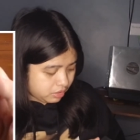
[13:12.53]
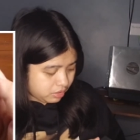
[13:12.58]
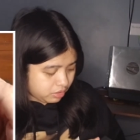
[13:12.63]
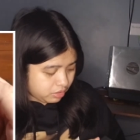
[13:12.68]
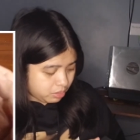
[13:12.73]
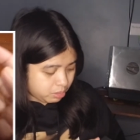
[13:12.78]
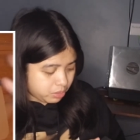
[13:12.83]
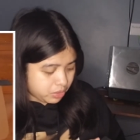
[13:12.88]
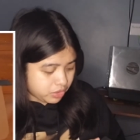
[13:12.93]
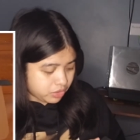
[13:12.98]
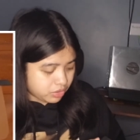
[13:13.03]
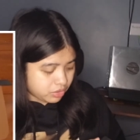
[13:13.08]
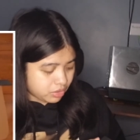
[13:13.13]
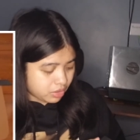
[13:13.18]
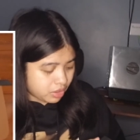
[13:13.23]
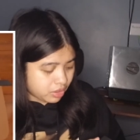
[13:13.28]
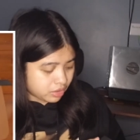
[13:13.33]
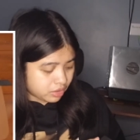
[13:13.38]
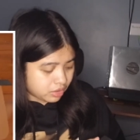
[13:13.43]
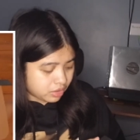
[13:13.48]
Too much
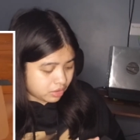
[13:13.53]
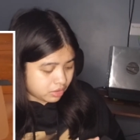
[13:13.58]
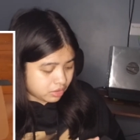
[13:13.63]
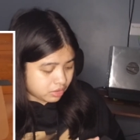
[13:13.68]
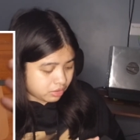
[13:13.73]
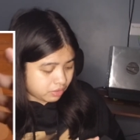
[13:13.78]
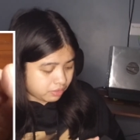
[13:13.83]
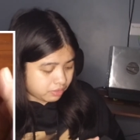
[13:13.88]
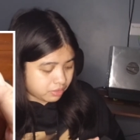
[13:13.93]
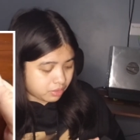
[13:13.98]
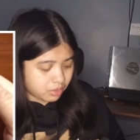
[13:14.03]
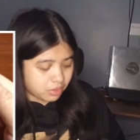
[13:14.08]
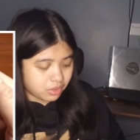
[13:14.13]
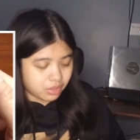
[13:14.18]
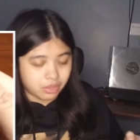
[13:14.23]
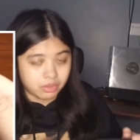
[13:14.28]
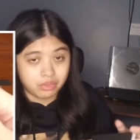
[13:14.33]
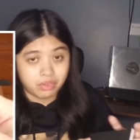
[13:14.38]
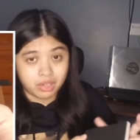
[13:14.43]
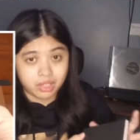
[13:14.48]
darkness for
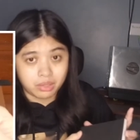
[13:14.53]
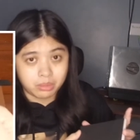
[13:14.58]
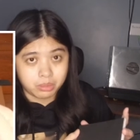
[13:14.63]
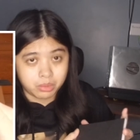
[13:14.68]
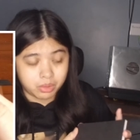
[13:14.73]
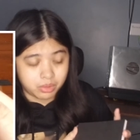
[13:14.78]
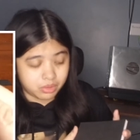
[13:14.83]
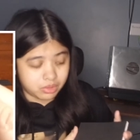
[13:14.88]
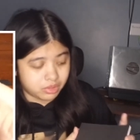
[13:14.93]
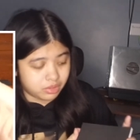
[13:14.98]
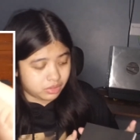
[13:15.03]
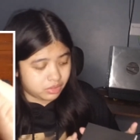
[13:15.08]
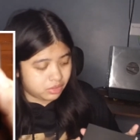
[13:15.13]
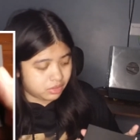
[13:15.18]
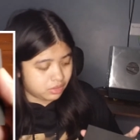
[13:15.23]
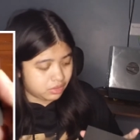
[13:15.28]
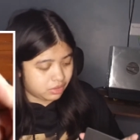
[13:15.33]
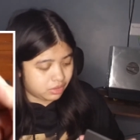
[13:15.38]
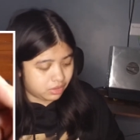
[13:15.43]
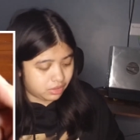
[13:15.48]
a rainbow
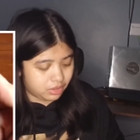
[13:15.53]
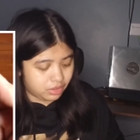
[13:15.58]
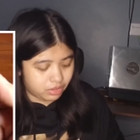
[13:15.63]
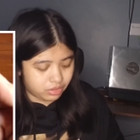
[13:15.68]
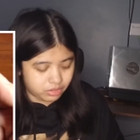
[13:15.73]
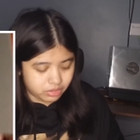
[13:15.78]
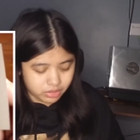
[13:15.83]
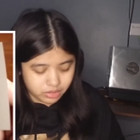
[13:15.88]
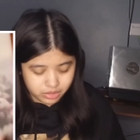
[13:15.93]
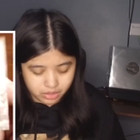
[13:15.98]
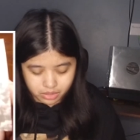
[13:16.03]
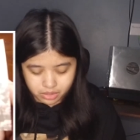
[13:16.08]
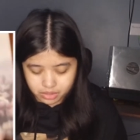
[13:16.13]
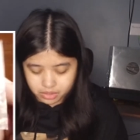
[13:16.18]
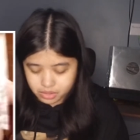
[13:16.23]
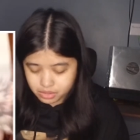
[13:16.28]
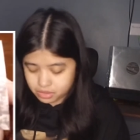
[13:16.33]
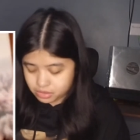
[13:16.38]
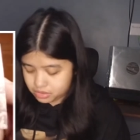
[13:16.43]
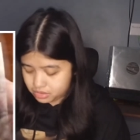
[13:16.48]
on the other side,